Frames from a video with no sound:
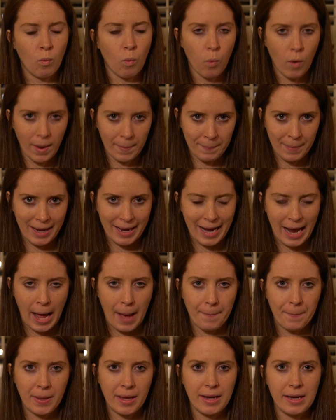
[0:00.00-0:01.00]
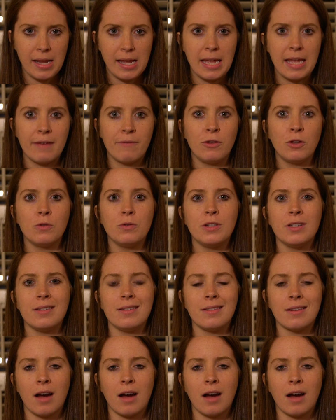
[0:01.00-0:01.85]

what might happen if you did